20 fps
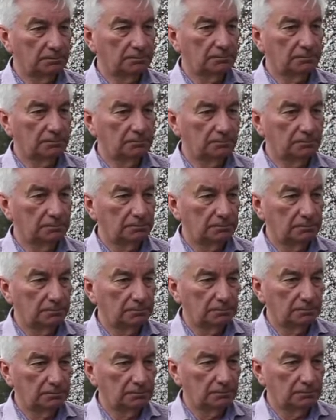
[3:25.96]

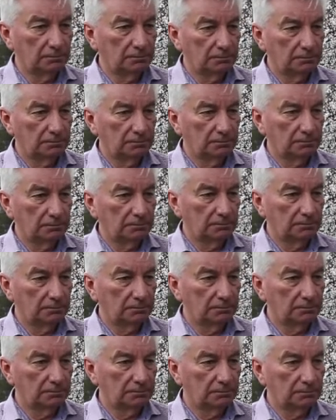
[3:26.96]

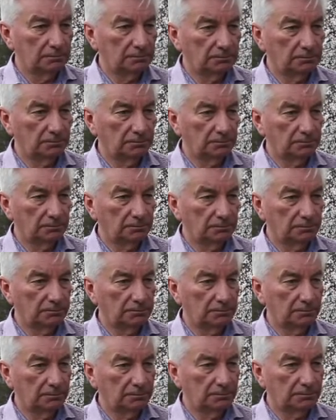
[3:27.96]

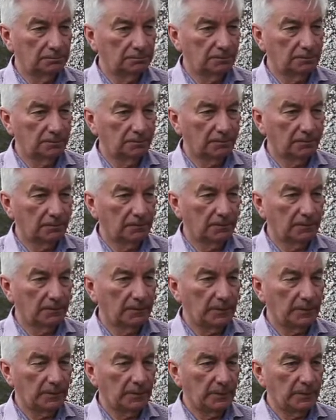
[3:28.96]

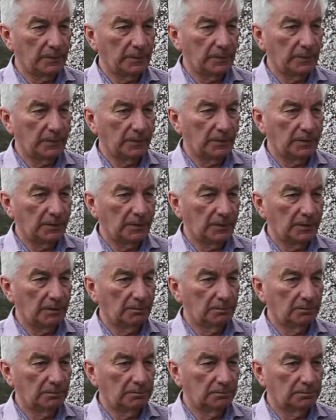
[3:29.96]

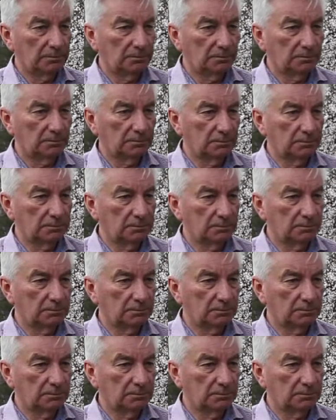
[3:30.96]
(silent)